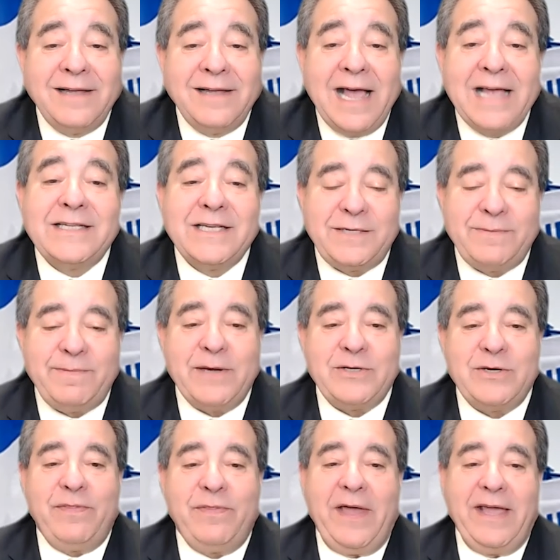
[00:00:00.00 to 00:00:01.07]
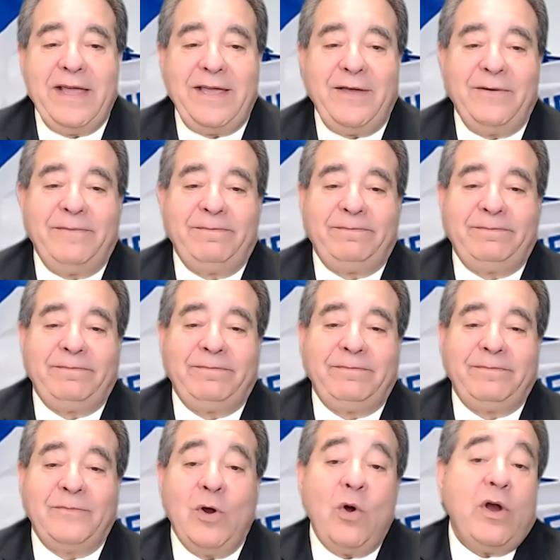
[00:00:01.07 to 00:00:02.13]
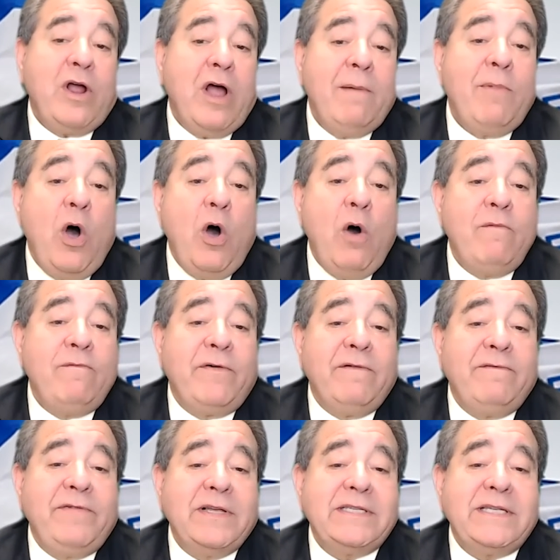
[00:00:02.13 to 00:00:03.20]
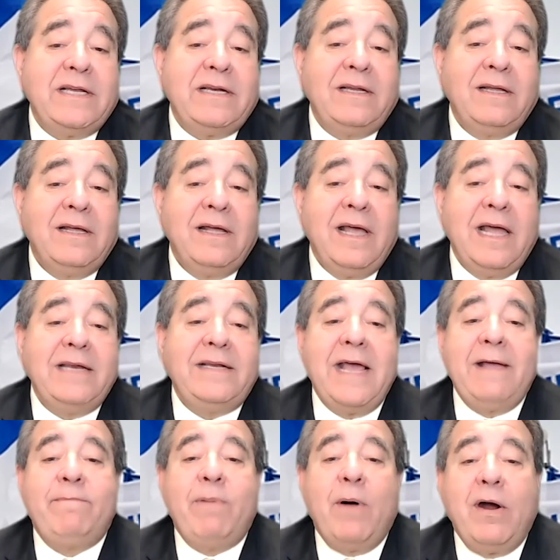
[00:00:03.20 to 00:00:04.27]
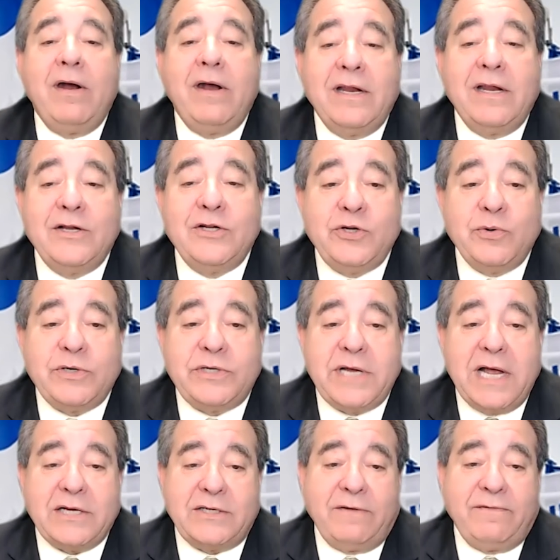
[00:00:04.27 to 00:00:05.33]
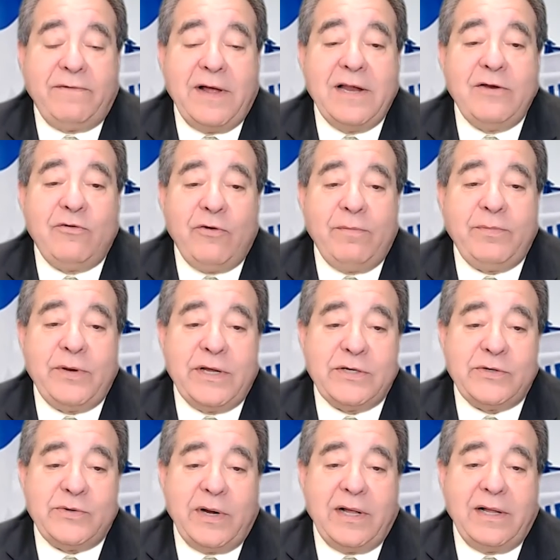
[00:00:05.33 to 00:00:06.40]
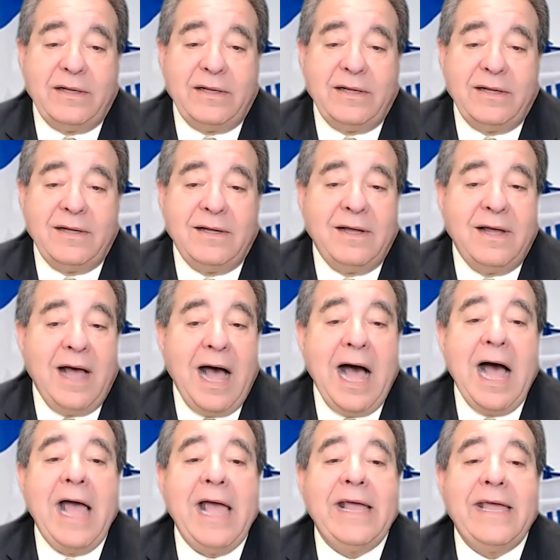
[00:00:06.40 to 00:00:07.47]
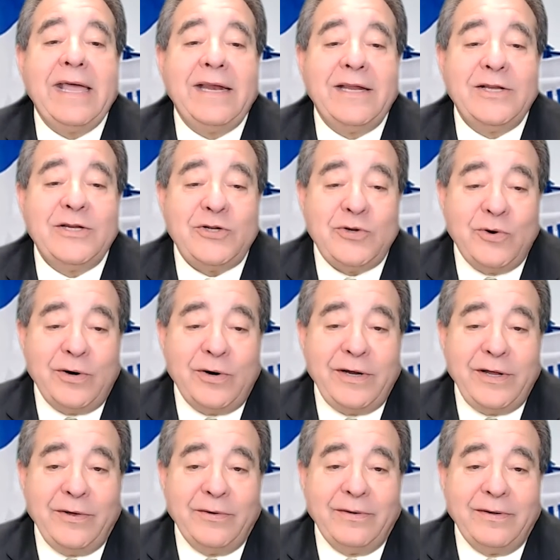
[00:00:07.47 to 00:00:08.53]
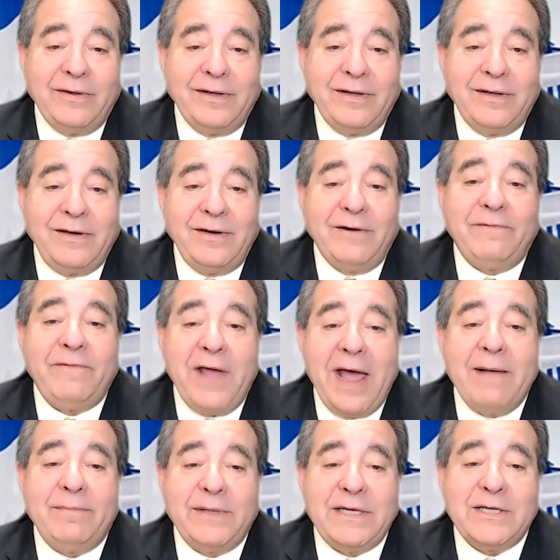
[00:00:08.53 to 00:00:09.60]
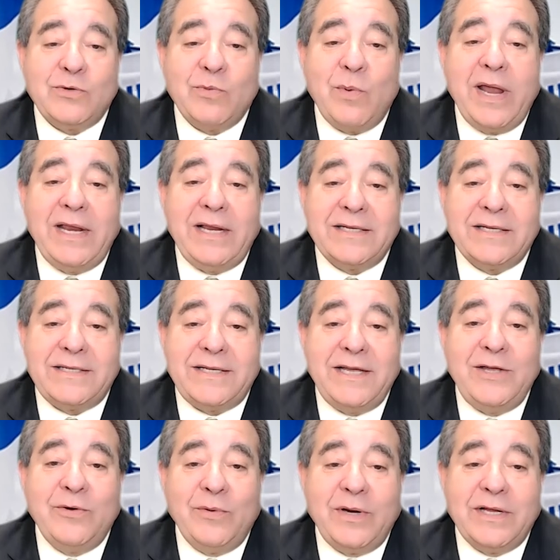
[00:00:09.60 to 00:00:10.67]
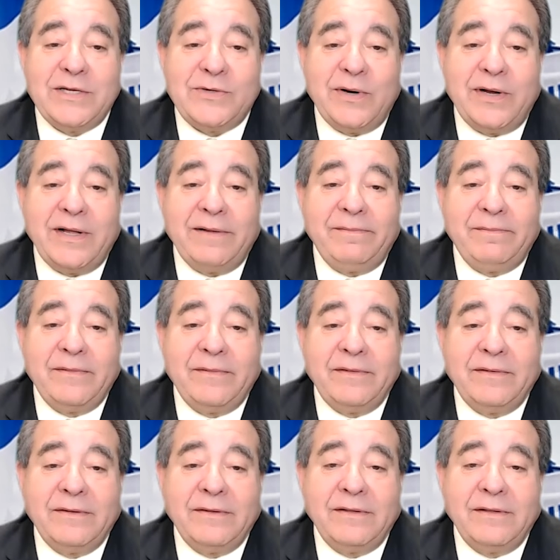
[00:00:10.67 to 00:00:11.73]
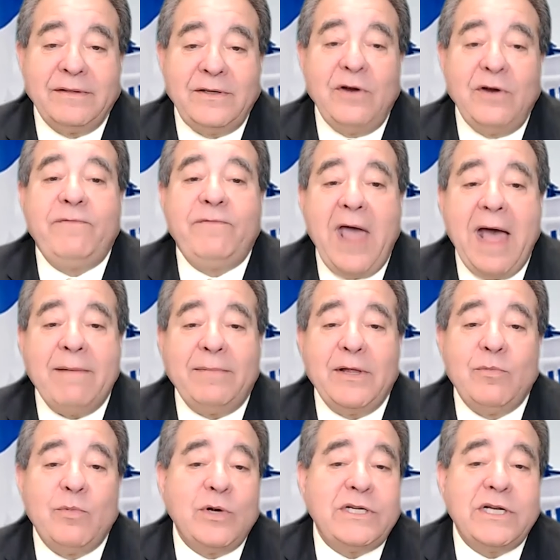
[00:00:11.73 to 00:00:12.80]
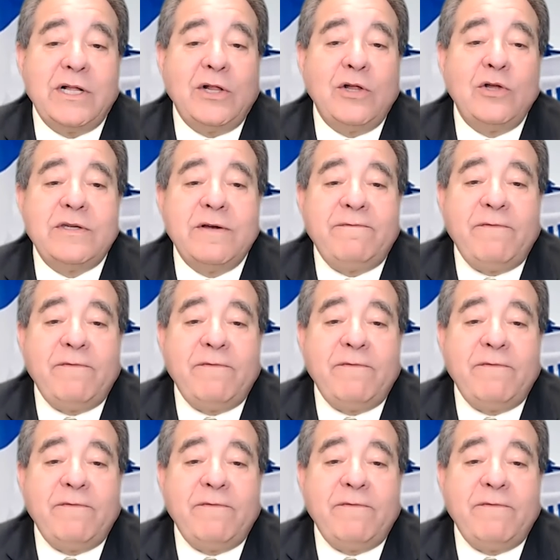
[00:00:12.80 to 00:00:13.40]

as a special thank you. Or come home for a visit and take part in a Jewish National Fund trip to Israel. I can assure you, your family is waiting to see you in Israel. Your family, which includes a